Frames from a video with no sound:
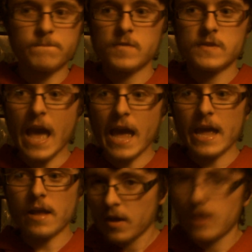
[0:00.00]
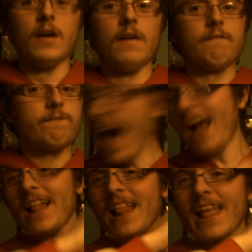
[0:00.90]
saying,
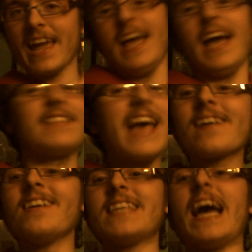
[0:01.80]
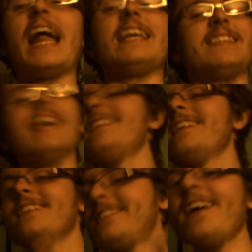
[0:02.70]
finally, Attack on Titan
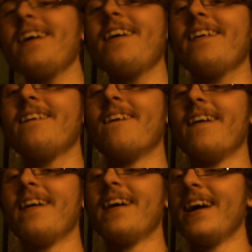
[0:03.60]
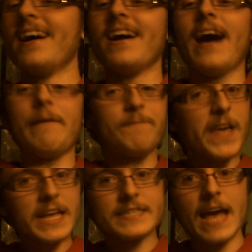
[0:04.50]
Season 2! I think
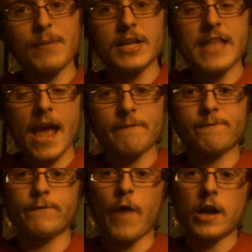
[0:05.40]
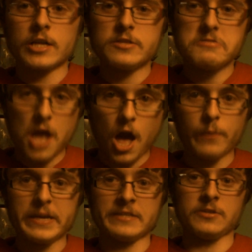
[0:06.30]
you can tell by the name, fucking
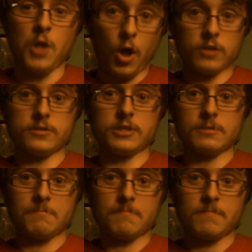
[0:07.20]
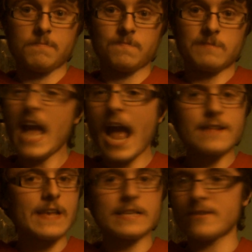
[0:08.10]
no, it's not.
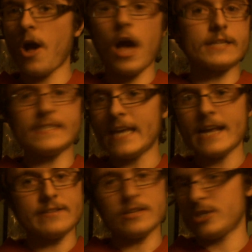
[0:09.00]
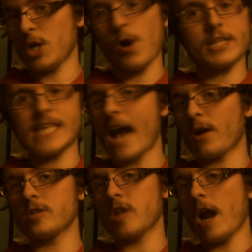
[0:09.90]
This is not a season 2 of Attack
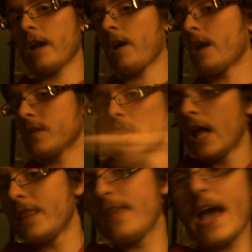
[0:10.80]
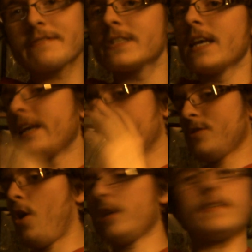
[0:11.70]
on Titan, guys. This is
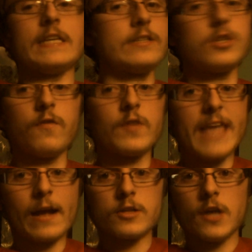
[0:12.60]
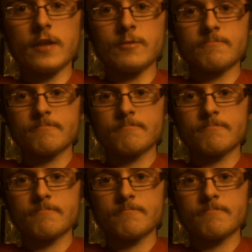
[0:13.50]
not a season 2 of Attack on Titan.